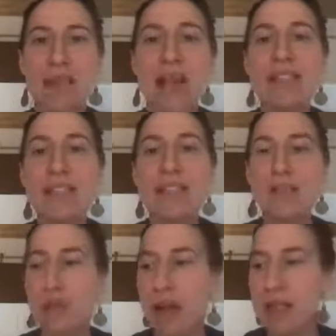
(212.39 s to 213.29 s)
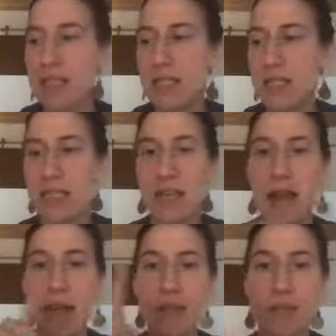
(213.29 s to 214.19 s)
I didn't
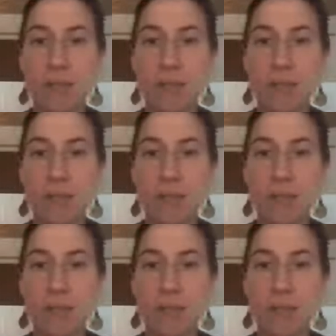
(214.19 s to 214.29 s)
trust